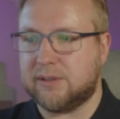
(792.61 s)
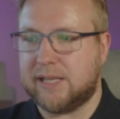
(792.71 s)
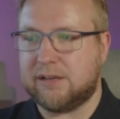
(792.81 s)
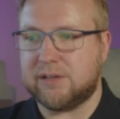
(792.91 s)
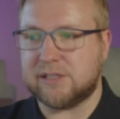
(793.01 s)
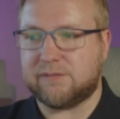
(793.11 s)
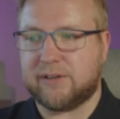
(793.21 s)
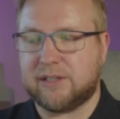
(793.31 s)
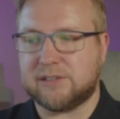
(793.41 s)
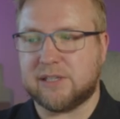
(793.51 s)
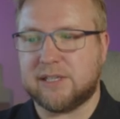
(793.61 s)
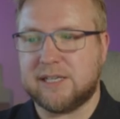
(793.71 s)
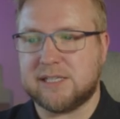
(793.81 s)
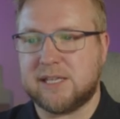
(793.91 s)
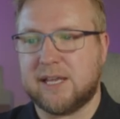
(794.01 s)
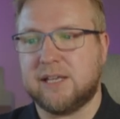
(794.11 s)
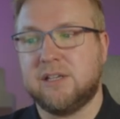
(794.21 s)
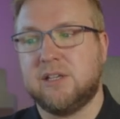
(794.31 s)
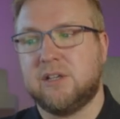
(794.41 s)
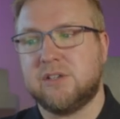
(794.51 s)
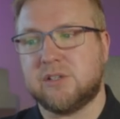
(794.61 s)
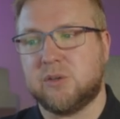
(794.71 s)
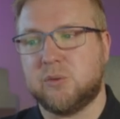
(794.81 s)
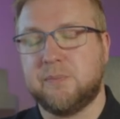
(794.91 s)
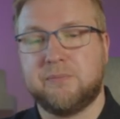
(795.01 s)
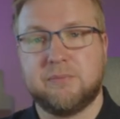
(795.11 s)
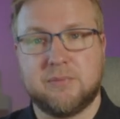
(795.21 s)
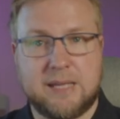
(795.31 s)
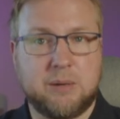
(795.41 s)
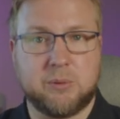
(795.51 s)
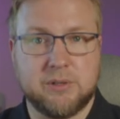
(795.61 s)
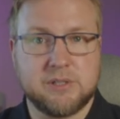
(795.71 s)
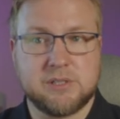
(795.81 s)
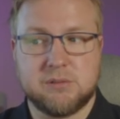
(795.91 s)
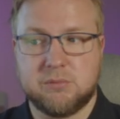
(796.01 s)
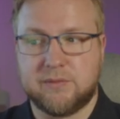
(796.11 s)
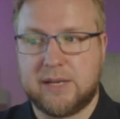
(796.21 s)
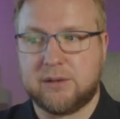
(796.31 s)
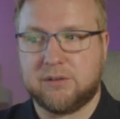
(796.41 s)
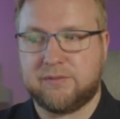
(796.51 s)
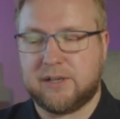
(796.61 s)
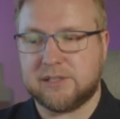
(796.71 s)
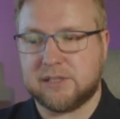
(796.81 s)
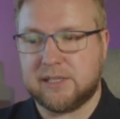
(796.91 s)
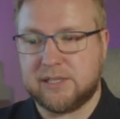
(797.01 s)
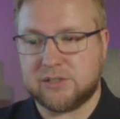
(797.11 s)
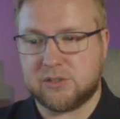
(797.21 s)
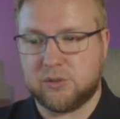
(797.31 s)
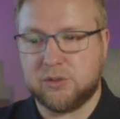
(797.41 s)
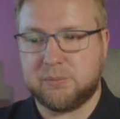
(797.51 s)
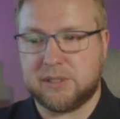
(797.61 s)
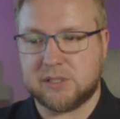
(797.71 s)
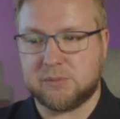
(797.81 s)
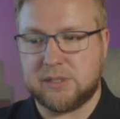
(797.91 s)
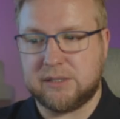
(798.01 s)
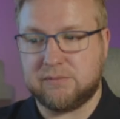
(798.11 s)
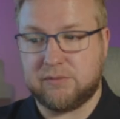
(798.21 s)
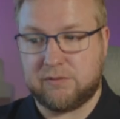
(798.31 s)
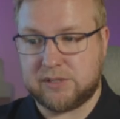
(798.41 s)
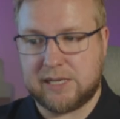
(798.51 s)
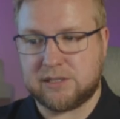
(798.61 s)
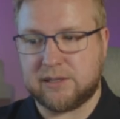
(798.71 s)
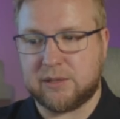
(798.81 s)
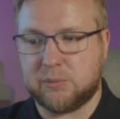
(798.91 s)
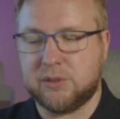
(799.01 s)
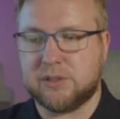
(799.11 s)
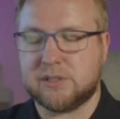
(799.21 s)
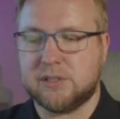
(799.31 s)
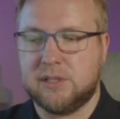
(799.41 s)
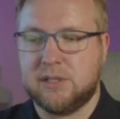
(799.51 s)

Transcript: There it is. FileZilla is there. So that works. We've now got FileZilla installed because we have tested that it works.